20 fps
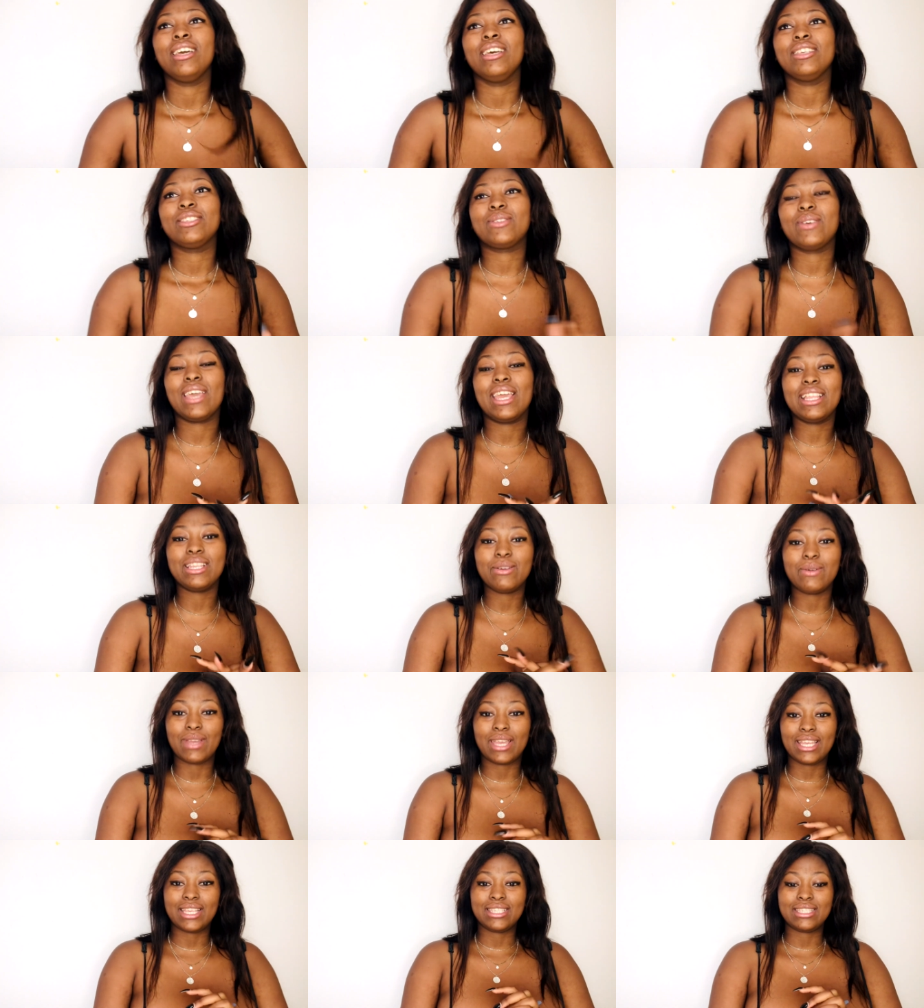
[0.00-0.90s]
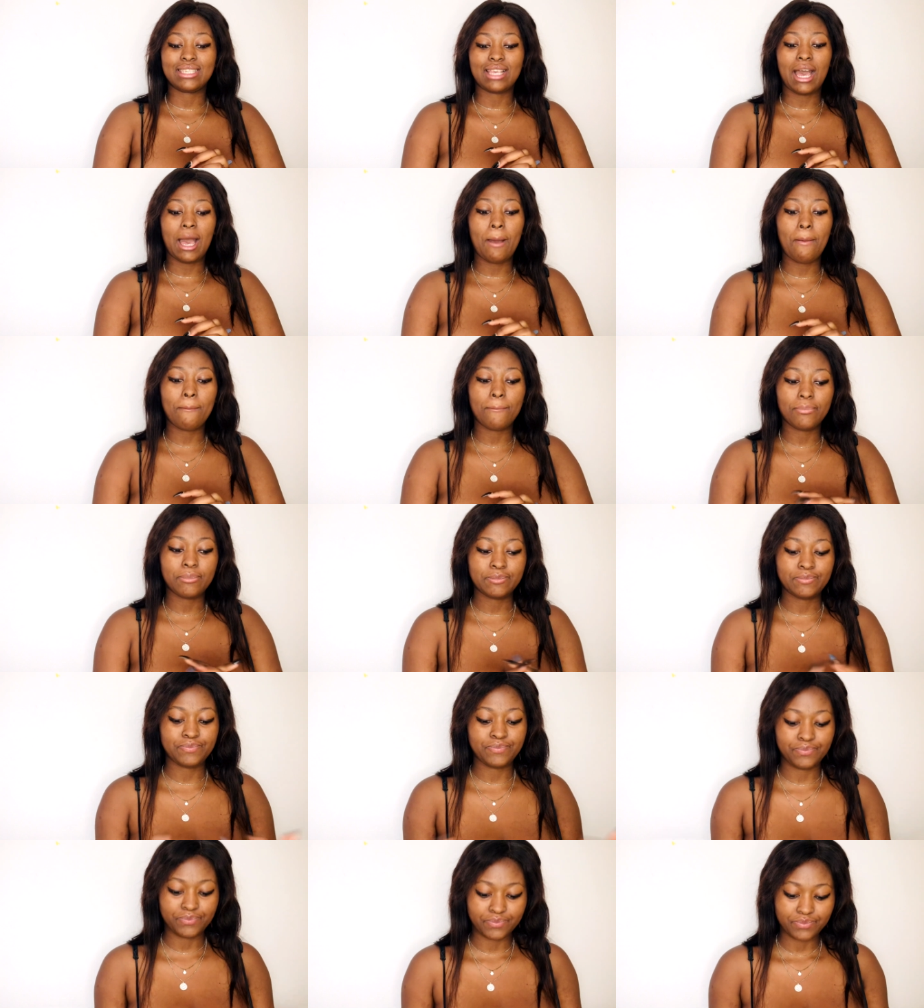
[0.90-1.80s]
So anyways,
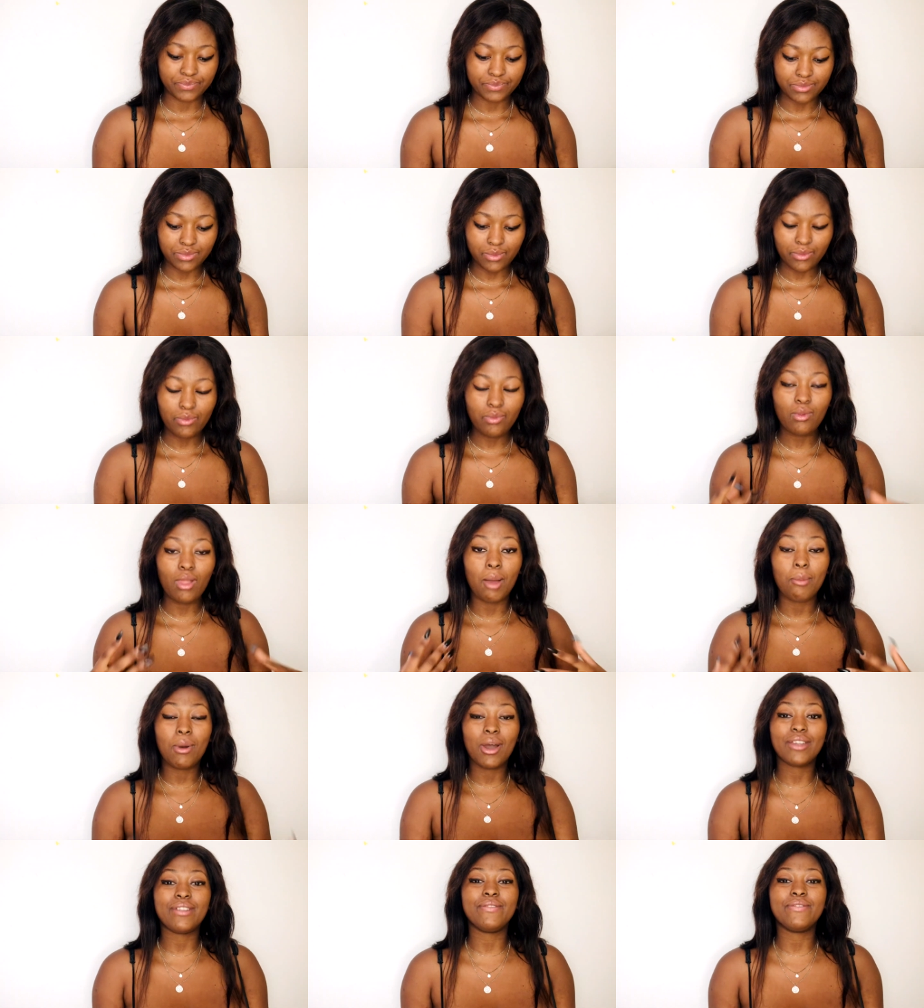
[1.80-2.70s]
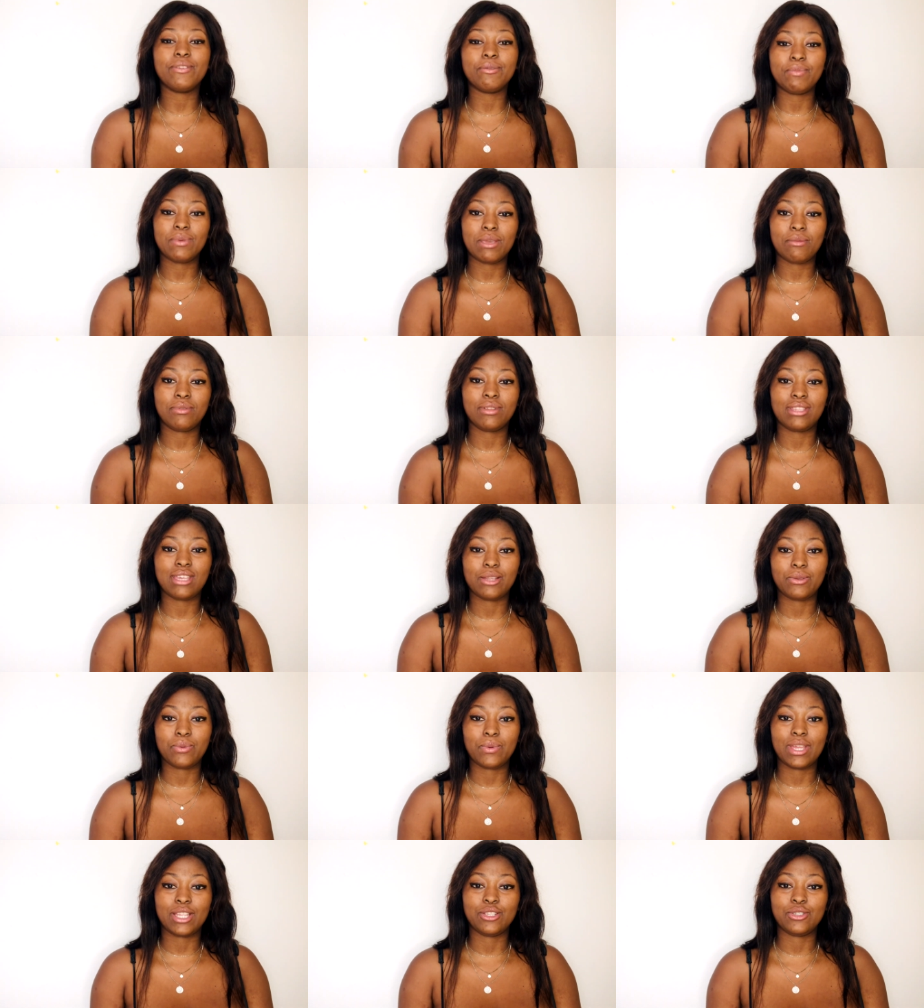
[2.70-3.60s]
part of the people
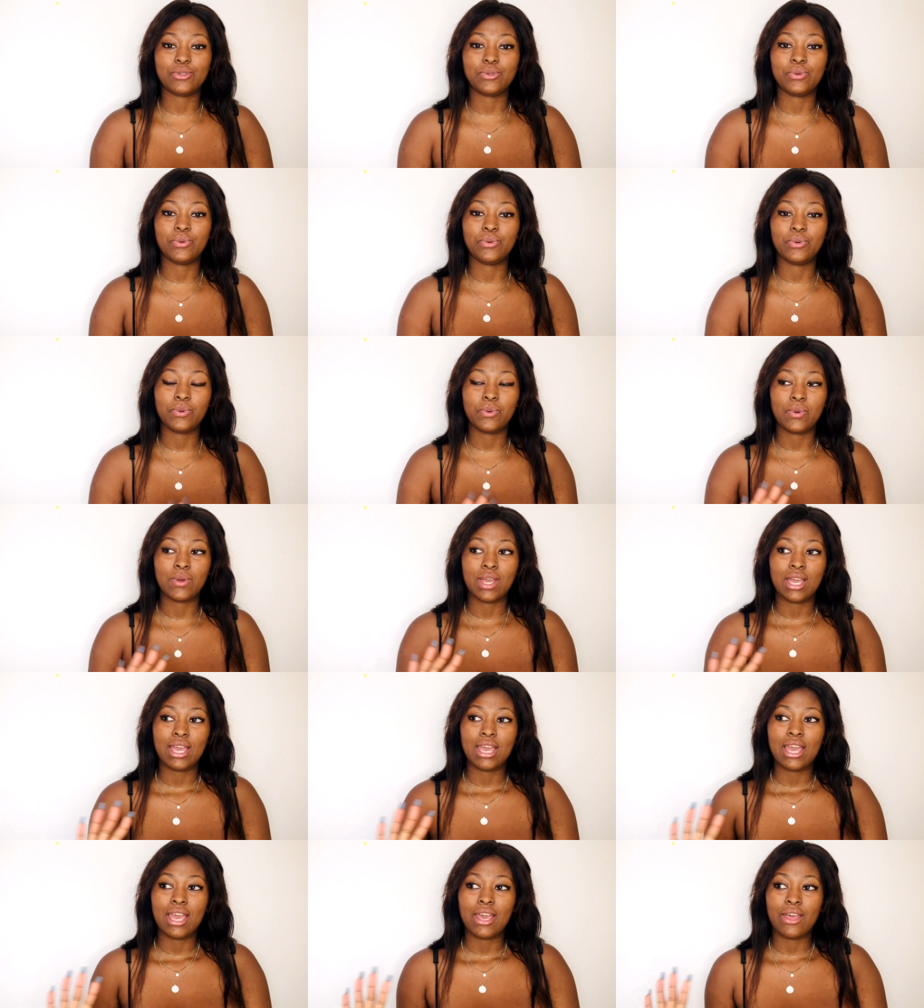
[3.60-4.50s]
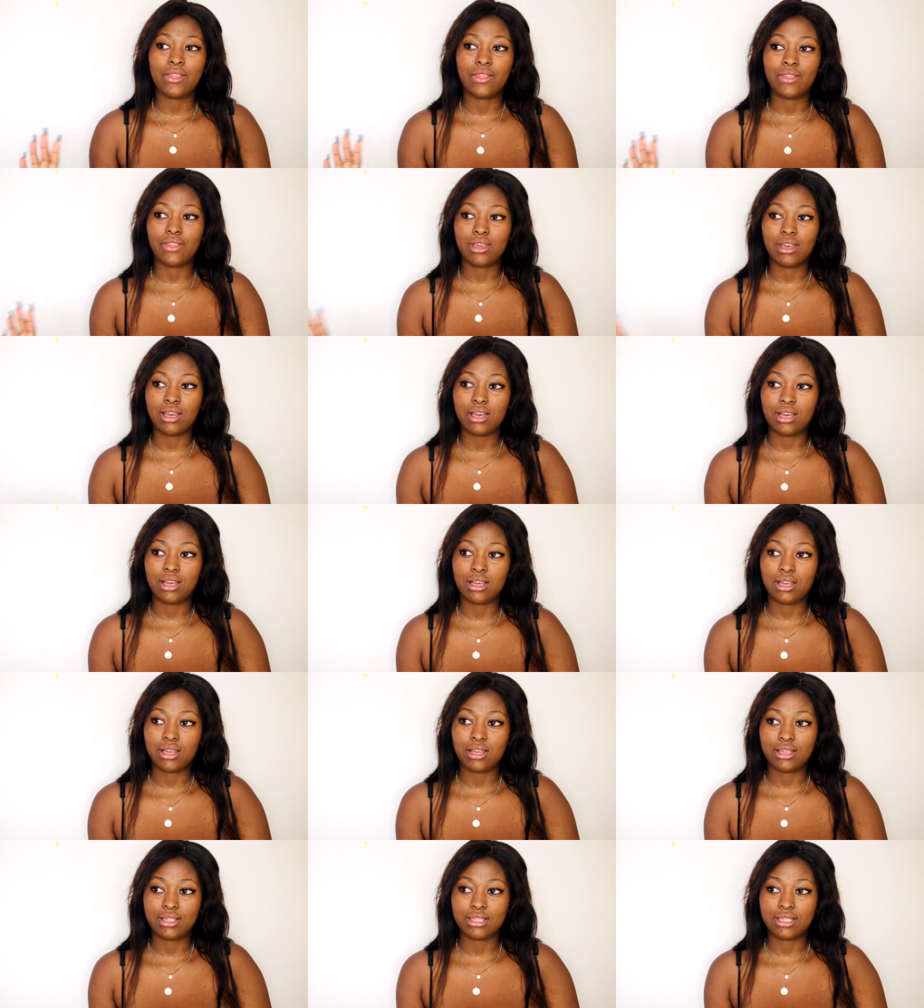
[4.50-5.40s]
that went to
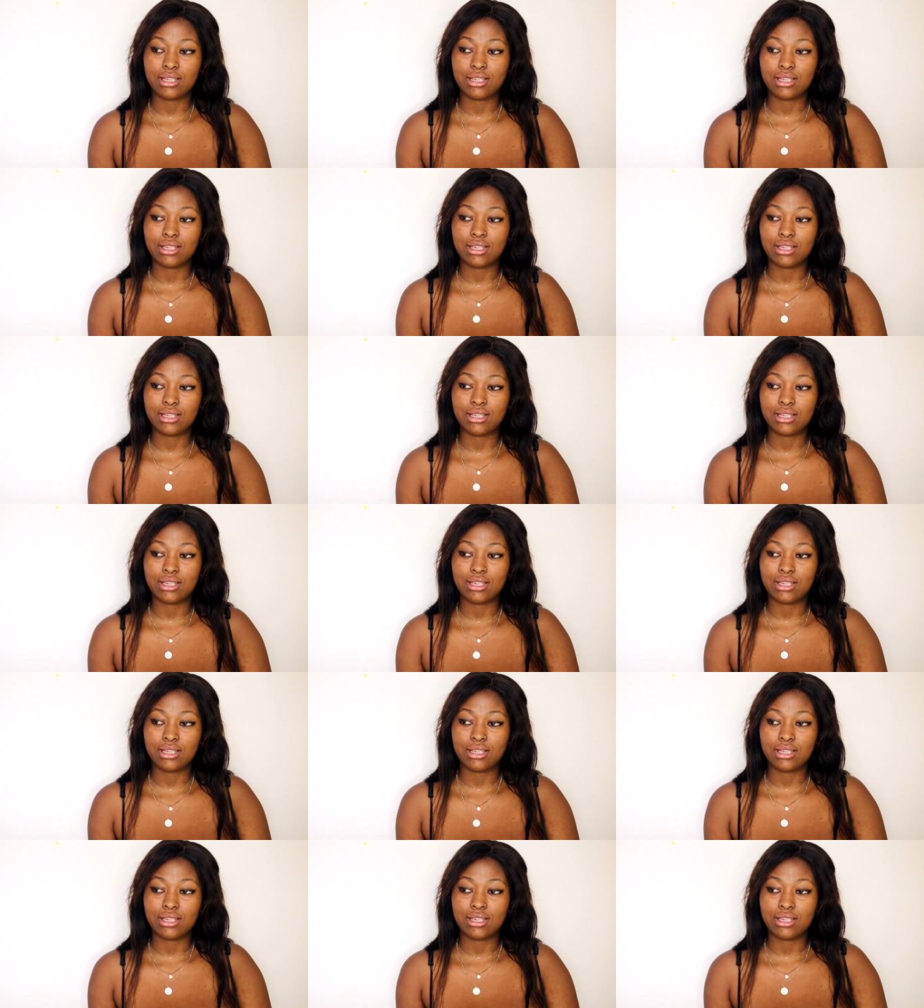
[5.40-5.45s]
the